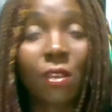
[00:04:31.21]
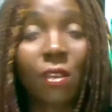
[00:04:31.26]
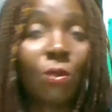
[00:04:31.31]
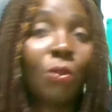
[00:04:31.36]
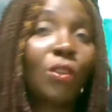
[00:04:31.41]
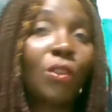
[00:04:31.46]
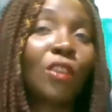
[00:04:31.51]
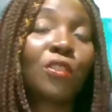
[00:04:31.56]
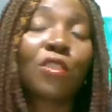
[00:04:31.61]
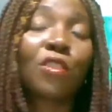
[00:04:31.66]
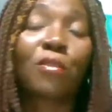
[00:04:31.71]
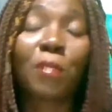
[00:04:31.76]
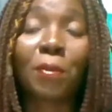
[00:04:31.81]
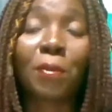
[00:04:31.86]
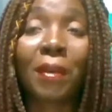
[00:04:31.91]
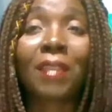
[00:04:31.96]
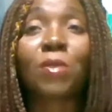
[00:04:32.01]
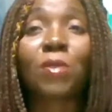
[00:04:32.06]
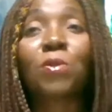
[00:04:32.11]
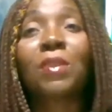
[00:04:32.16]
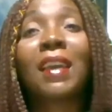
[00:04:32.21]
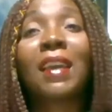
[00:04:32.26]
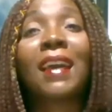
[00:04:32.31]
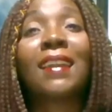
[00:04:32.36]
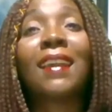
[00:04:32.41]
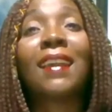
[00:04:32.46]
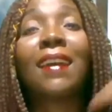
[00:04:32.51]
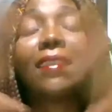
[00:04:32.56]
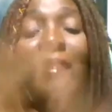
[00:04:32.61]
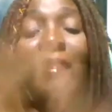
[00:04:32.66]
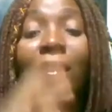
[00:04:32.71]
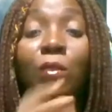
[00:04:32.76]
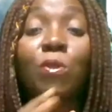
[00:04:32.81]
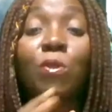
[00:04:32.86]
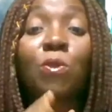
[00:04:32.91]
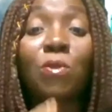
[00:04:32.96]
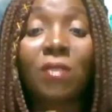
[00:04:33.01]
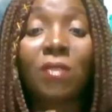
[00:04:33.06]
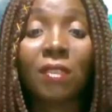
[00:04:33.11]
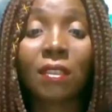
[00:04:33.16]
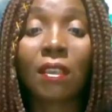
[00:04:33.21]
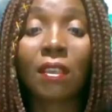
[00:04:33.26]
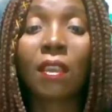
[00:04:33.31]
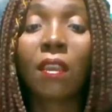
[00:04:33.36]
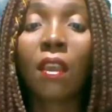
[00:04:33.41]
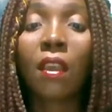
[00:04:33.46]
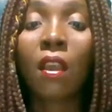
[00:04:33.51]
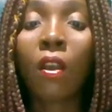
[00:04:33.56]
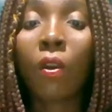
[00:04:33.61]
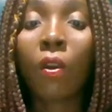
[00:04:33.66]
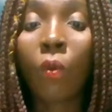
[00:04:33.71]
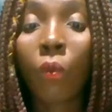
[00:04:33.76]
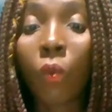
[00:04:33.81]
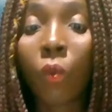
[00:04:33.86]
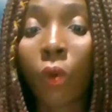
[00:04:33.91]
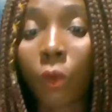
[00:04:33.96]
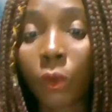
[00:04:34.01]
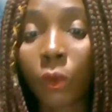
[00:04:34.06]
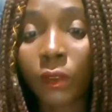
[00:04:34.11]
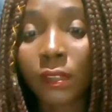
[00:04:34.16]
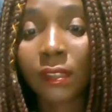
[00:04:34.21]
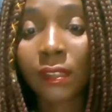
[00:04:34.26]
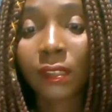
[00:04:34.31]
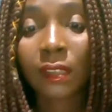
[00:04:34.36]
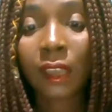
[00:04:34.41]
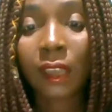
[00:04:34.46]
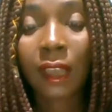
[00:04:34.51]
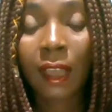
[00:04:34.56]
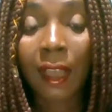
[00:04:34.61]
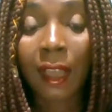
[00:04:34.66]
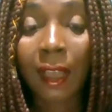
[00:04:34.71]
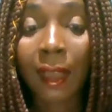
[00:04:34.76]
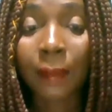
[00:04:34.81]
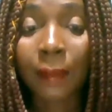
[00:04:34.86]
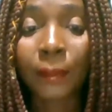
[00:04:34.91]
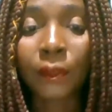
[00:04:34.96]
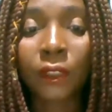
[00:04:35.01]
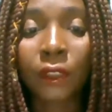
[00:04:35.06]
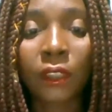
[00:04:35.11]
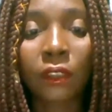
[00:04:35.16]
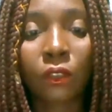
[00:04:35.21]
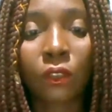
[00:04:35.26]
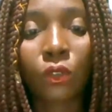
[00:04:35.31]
a whole lot of people had to gather around to see what was happening.